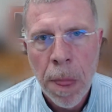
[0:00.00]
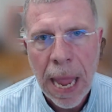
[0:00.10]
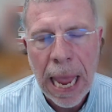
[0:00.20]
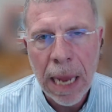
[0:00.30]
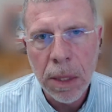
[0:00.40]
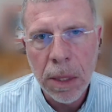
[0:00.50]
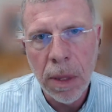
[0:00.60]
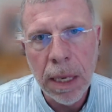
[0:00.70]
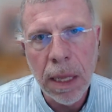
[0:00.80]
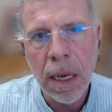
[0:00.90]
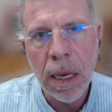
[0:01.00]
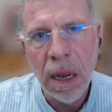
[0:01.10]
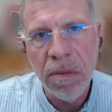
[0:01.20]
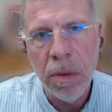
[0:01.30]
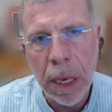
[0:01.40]
and so that the
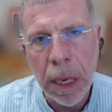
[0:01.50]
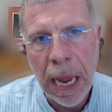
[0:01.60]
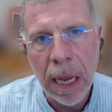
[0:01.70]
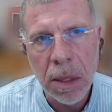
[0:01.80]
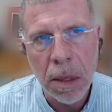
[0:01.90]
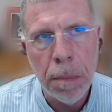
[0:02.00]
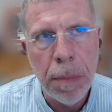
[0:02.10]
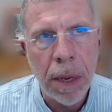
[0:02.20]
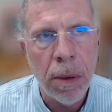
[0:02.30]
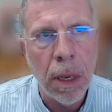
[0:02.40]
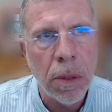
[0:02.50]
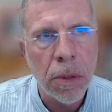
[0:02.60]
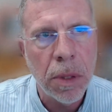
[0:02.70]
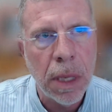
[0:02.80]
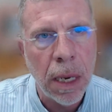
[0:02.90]
government has a better
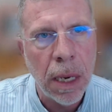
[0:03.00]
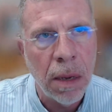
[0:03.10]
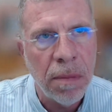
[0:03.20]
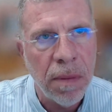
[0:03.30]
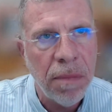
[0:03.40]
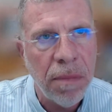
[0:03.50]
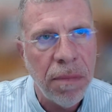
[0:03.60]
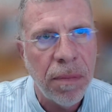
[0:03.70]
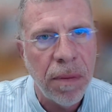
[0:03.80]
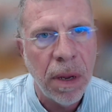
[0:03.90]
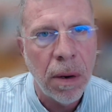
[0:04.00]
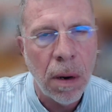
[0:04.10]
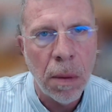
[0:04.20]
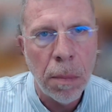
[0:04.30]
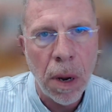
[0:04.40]
understanding of if there
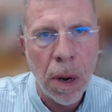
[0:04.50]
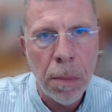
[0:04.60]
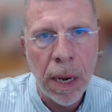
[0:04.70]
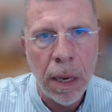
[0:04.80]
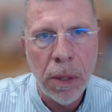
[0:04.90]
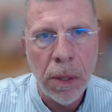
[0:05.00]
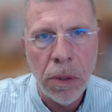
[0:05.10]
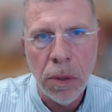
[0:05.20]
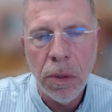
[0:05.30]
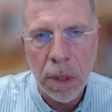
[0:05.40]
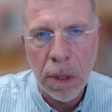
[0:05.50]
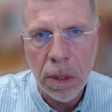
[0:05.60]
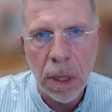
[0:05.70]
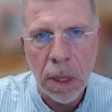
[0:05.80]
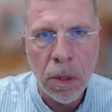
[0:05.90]
are broadband issues, such as
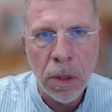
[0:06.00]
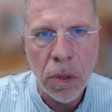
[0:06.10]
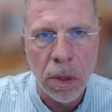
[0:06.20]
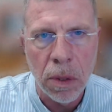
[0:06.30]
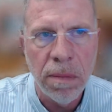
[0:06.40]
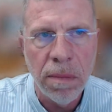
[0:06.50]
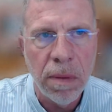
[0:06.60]
unserved,